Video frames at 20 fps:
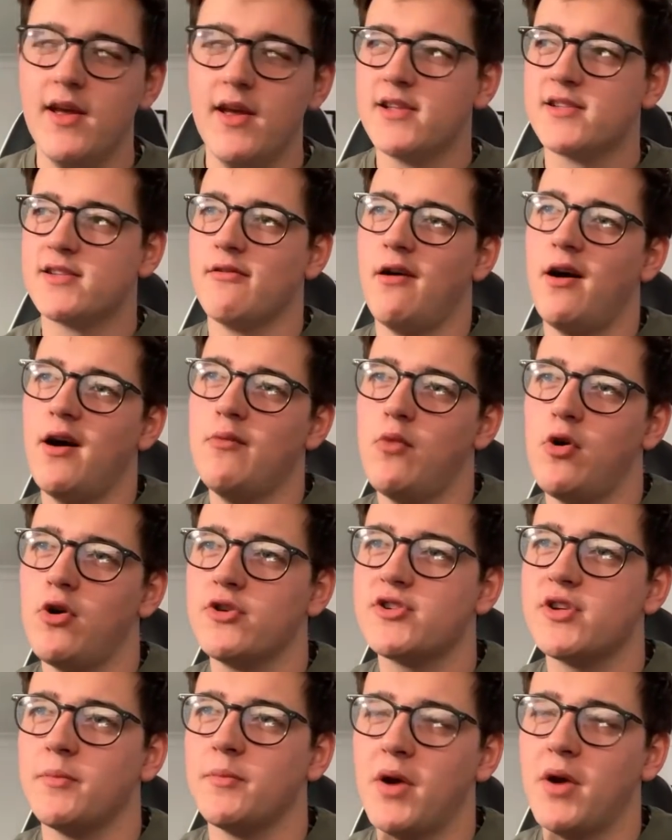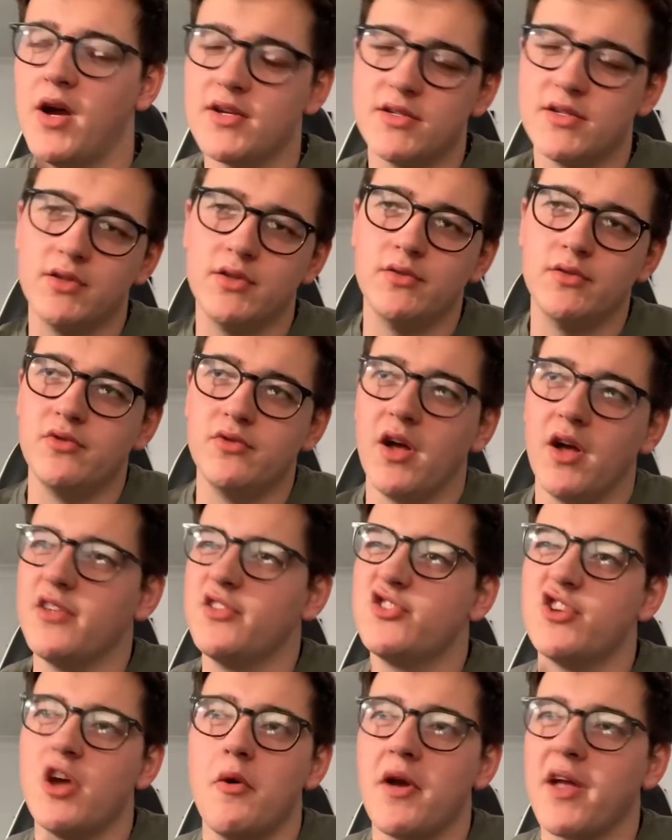So I watch a person called like
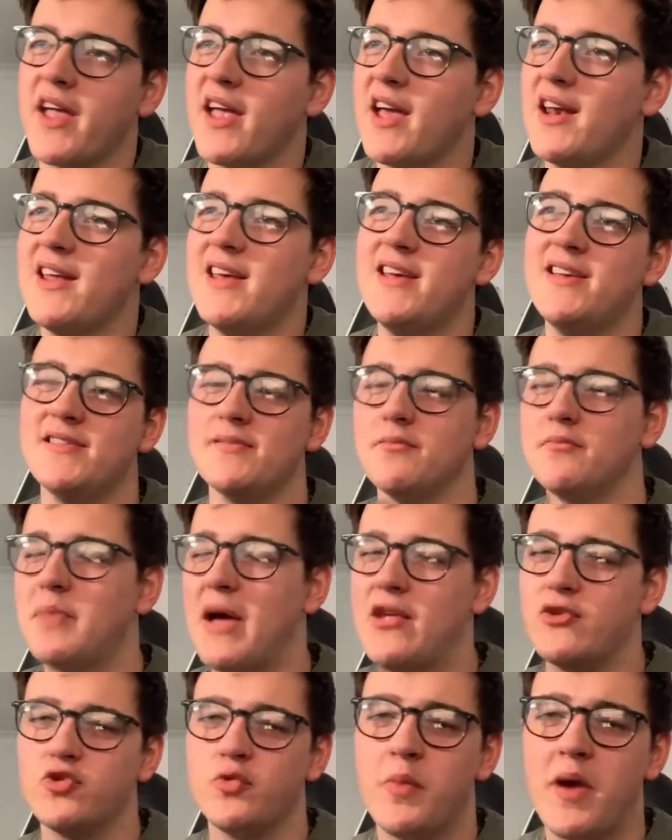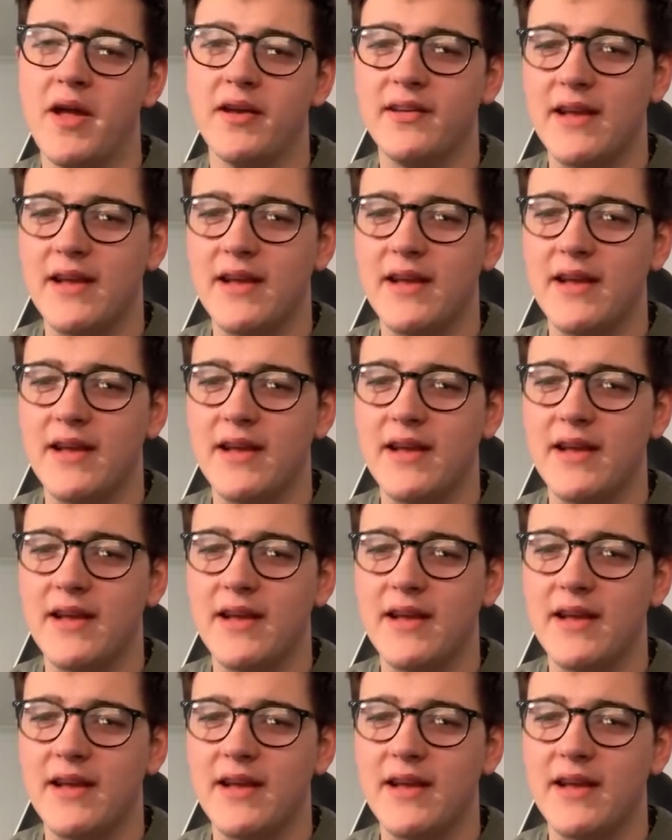Joe Achilles and Petrolped.